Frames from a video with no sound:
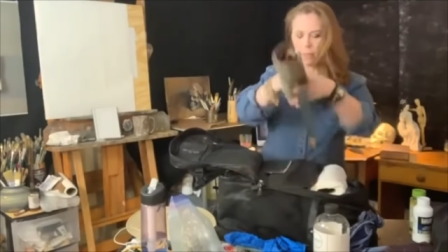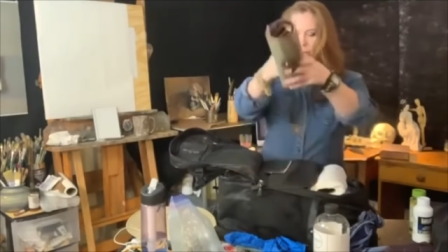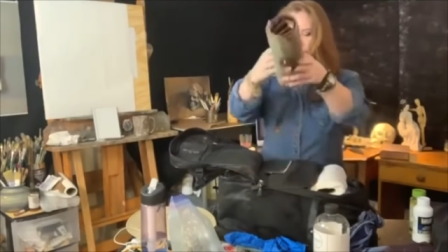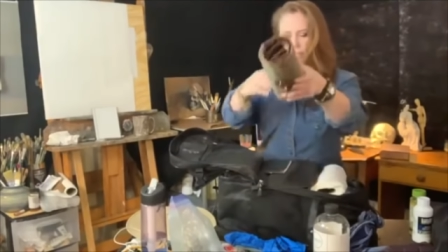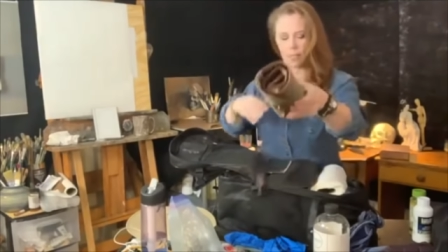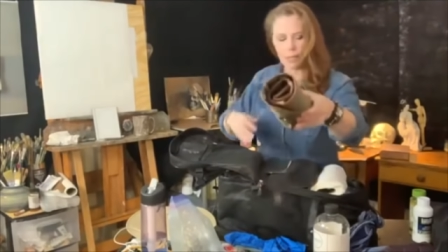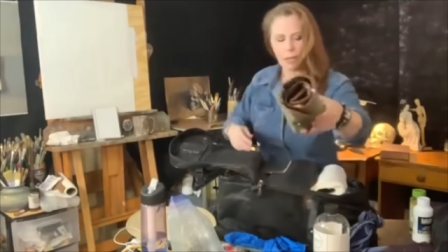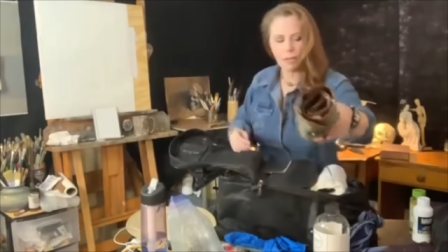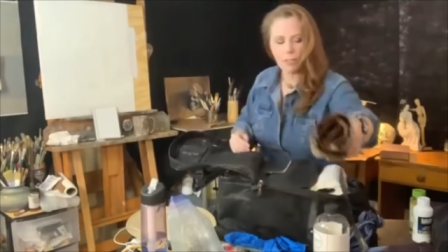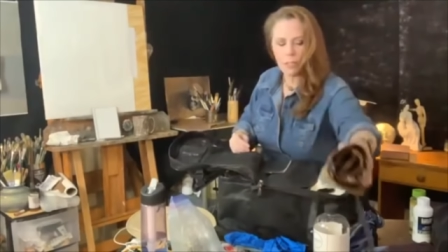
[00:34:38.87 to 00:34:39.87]
and I'll set that
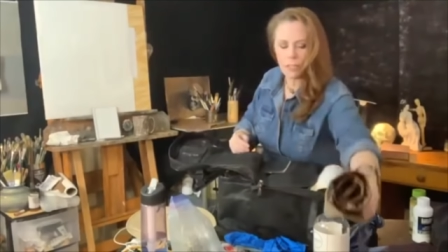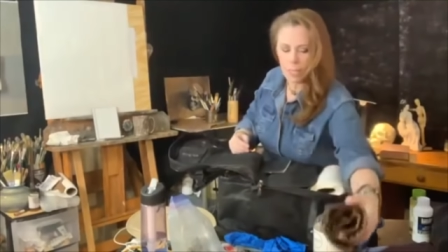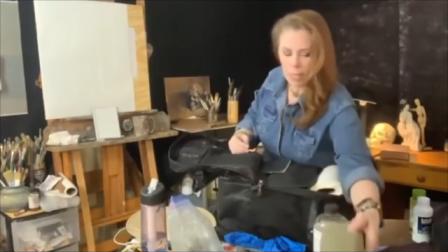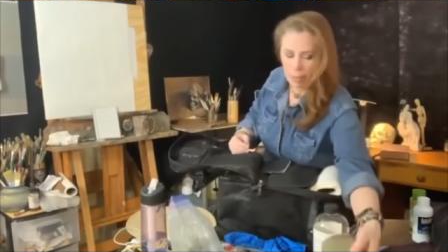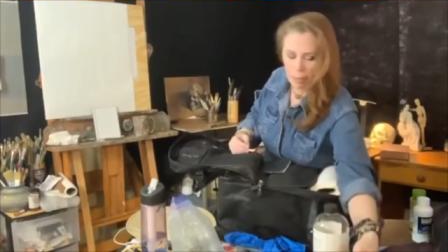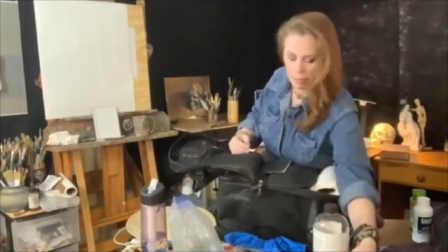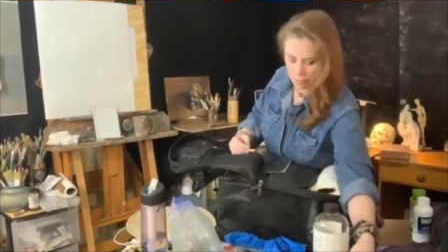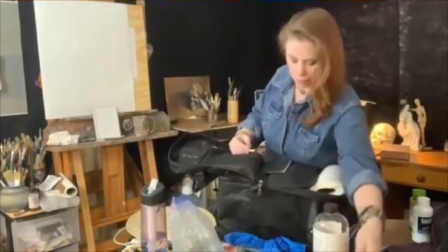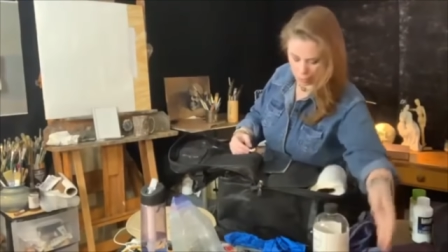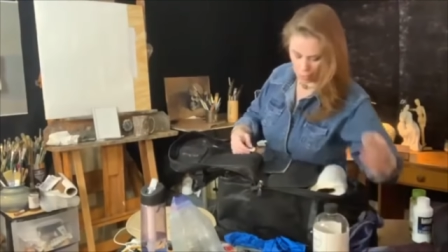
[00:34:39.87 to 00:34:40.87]
off to the side.
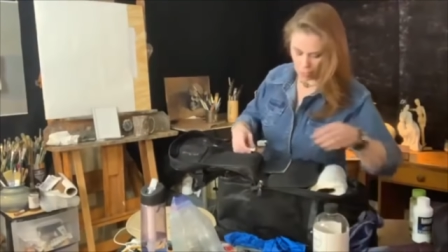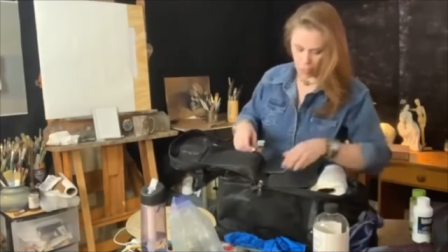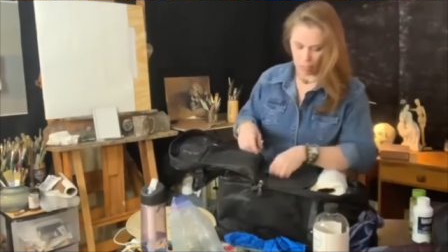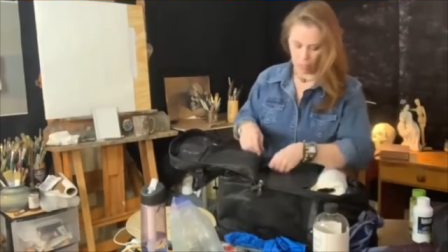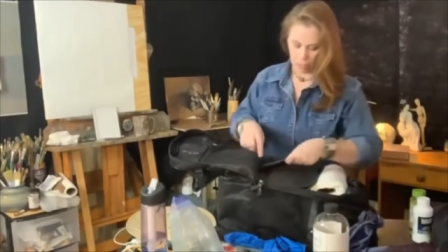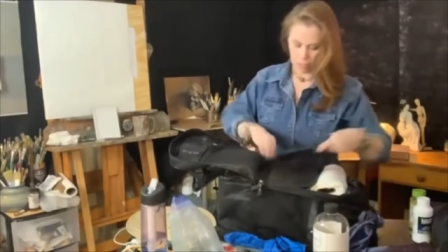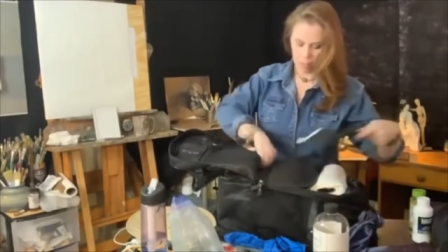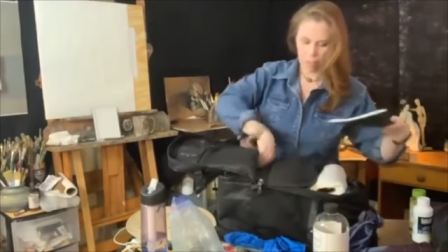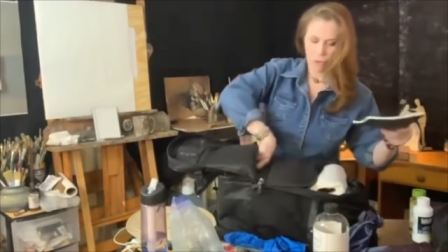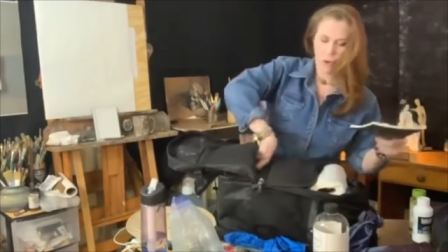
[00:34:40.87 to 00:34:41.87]
Put
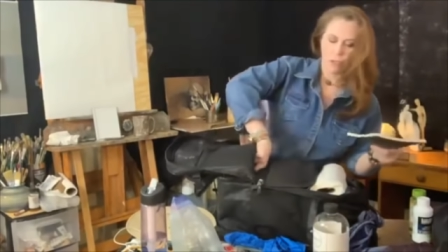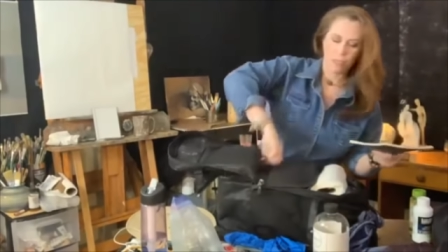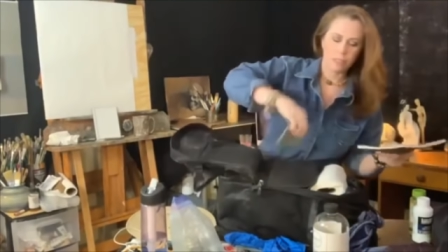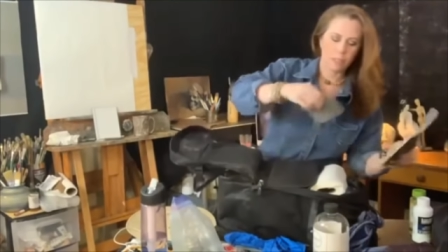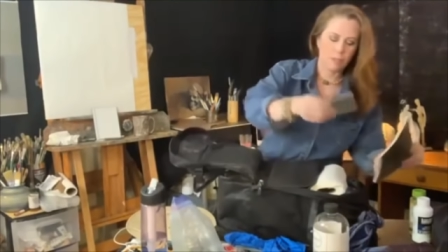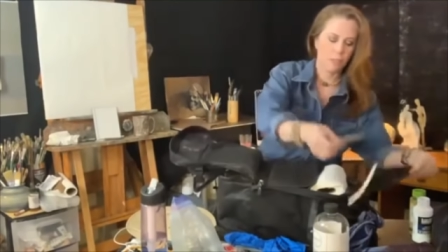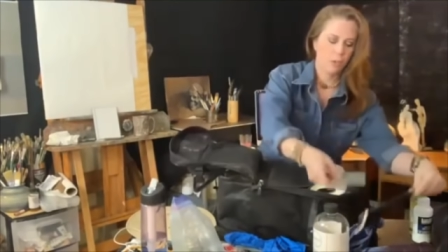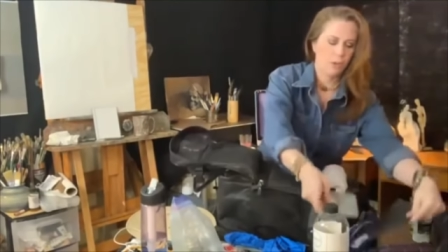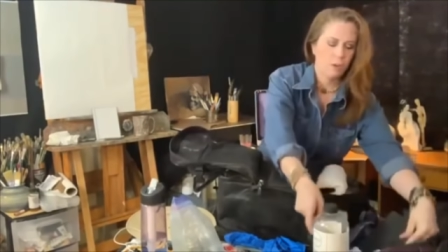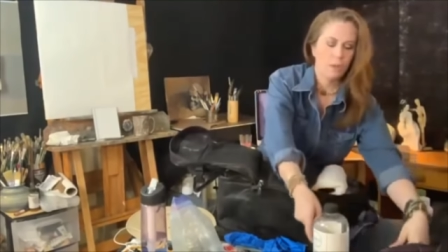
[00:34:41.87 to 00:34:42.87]
my drawing stuff
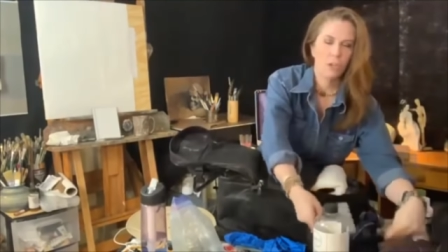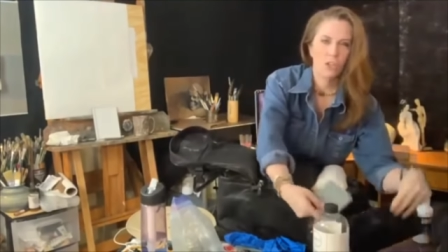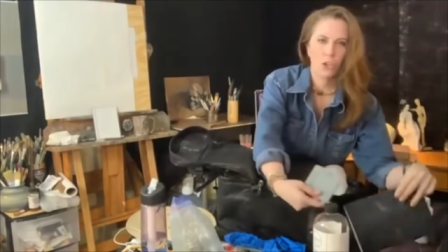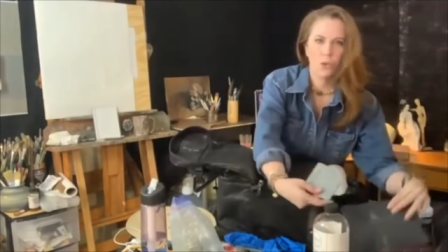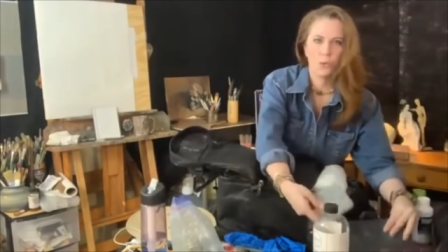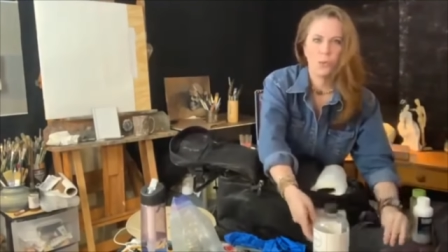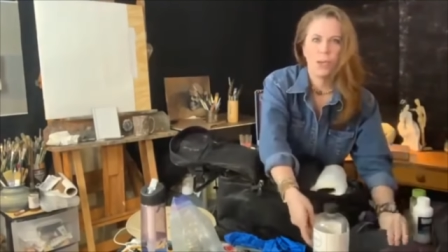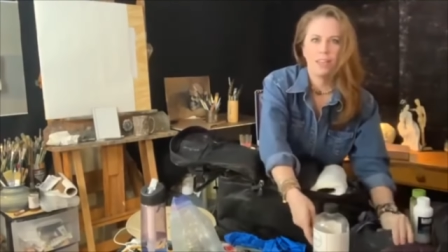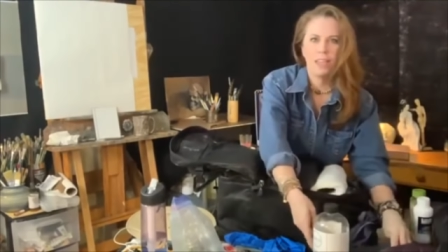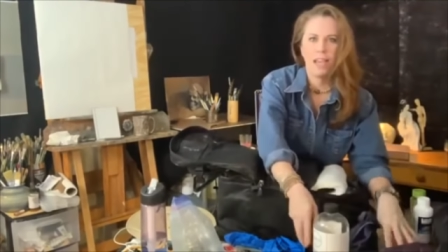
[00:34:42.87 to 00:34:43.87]
down here. I'm going to show you
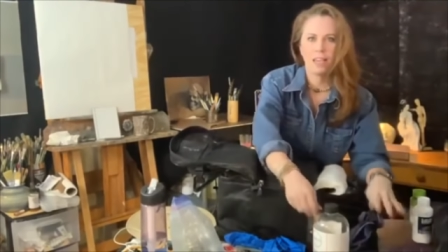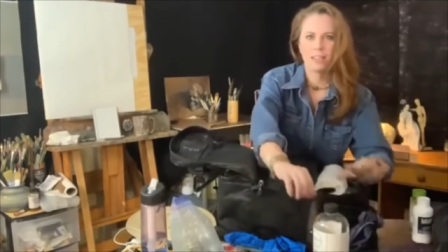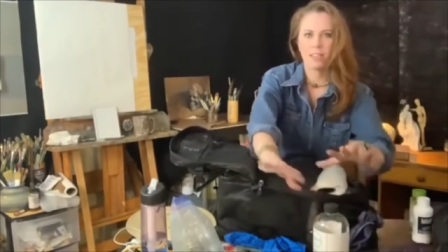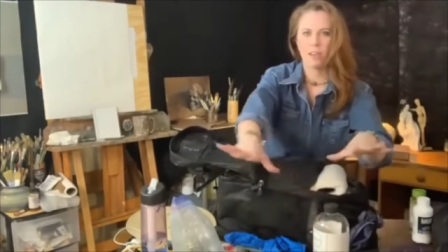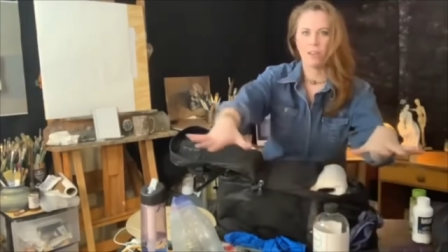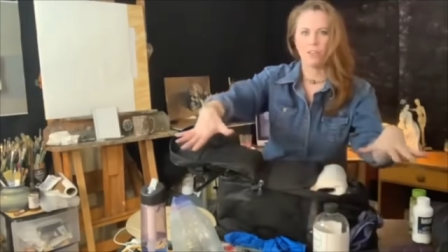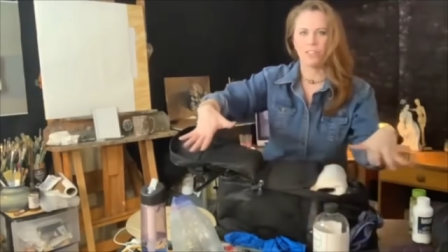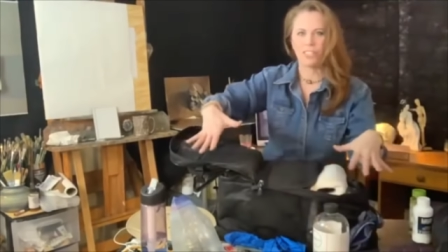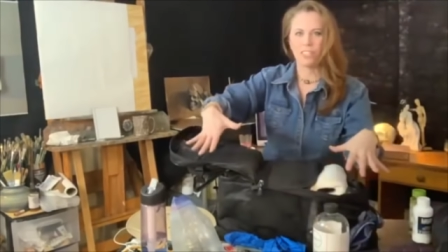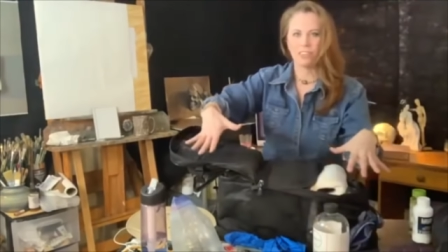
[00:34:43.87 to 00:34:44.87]
at the end all of
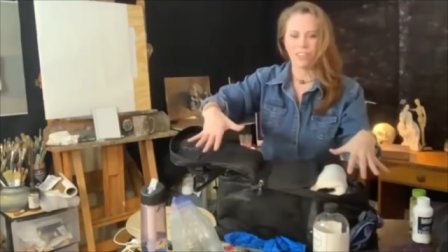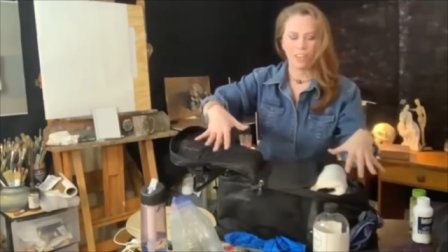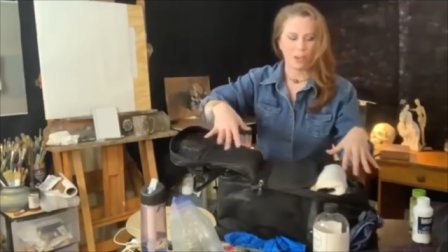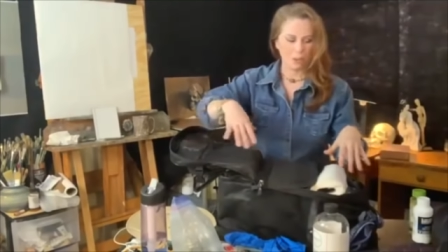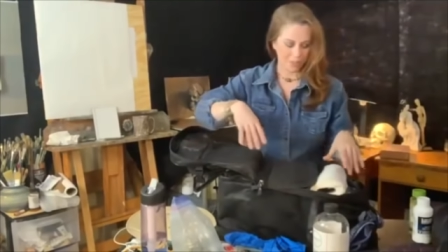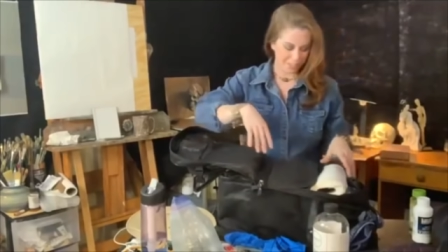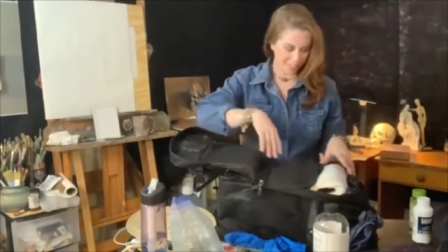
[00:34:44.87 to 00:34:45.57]
the stuff laid out.